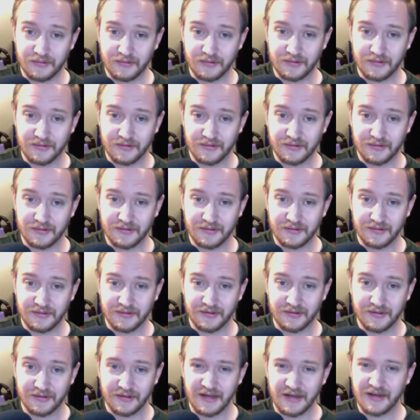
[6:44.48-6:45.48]
Yeah.
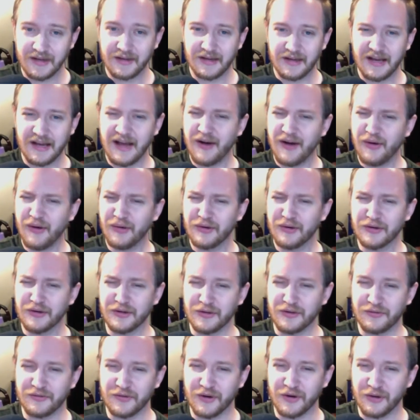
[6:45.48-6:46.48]
H- how old are
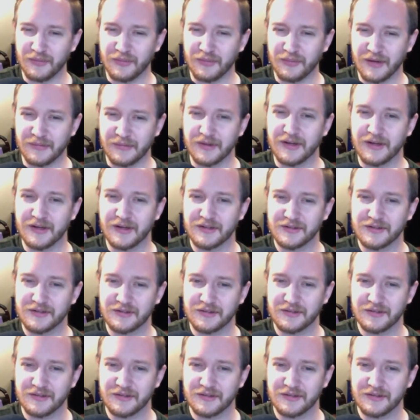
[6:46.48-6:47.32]
you, if you don't mind me asking?